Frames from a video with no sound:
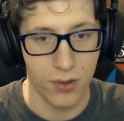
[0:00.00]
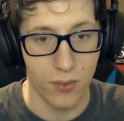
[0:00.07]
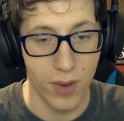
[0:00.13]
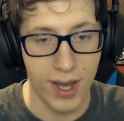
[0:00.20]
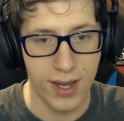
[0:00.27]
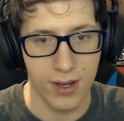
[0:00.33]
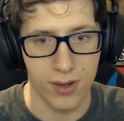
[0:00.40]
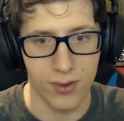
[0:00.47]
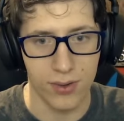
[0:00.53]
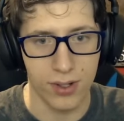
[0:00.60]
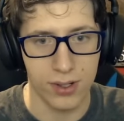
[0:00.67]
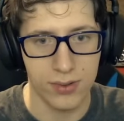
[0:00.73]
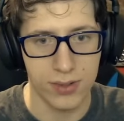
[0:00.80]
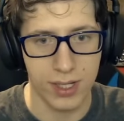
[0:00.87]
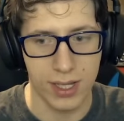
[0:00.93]
Wow,
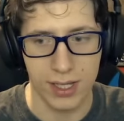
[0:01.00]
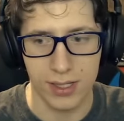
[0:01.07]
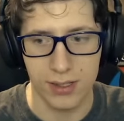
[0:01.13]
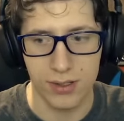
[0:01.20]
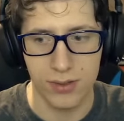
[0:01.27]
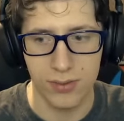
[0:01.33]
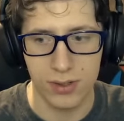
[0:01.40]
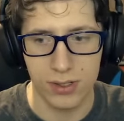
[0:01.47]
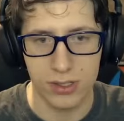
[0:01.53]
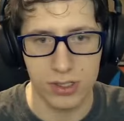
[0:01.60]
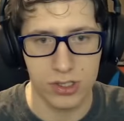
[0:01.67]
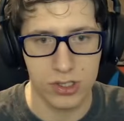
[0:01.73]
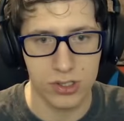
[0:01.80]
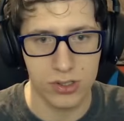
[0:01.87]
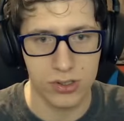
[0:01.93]
okay, you are
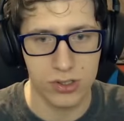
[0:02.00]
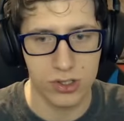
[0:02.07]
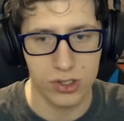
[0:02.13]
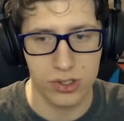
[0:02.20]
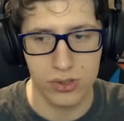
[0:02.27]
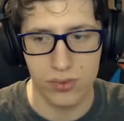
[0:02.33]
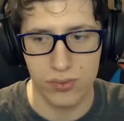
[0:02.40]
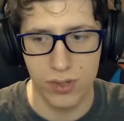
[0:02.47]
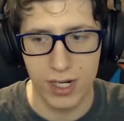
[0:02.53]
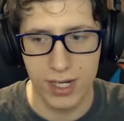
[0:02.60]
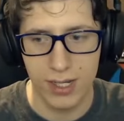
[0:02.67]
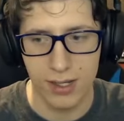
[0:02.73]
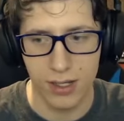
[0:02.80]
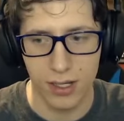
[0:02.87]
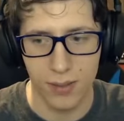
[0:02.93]
just
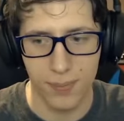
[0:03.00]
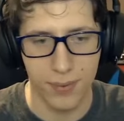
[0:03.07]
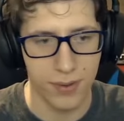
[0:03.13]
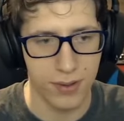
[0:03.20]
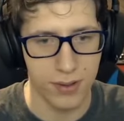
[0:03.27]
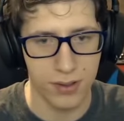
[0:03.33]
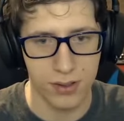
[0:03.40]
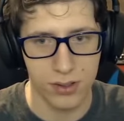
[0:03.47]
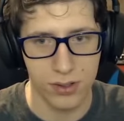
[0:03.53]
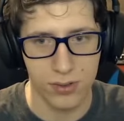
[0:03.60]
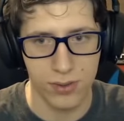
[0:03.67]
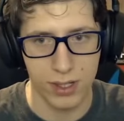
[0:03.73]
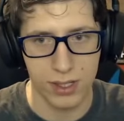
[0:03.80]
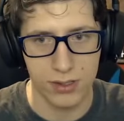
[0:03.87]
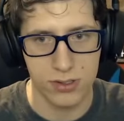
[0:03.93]
straight up
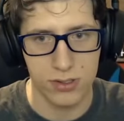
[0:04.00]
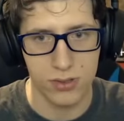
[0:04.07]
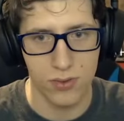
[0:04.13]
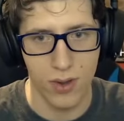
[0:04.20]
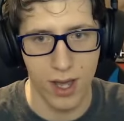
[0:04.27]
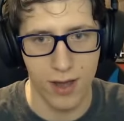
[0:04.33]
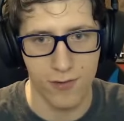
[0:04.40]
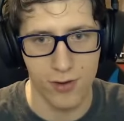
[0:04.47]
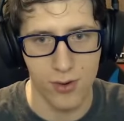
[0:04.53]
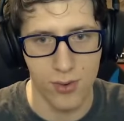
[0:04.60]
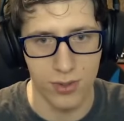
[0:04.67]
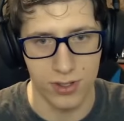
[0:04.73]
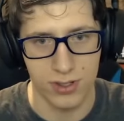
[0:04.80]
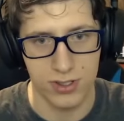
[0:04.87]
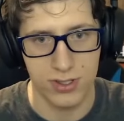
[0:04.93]
going to have a
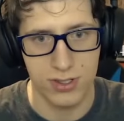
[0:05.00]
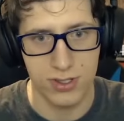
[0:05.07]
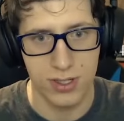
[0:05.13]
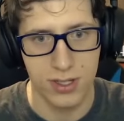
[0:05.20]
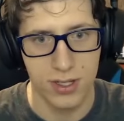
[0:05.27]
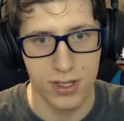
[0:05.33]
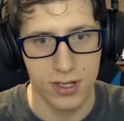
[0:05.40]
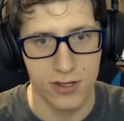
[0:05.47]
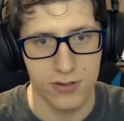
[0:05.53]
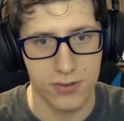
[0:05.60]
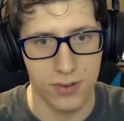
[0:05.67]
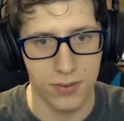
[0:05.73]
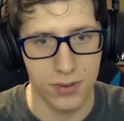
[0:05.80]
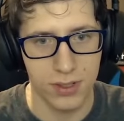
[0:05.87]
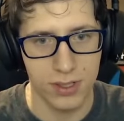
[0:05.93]
horse.
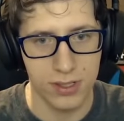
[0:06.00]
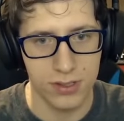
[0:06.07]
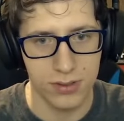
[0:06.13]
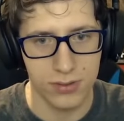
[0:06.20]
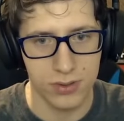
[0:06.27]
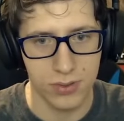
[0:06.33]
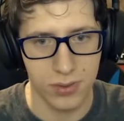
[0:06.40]
So what we're gonna do is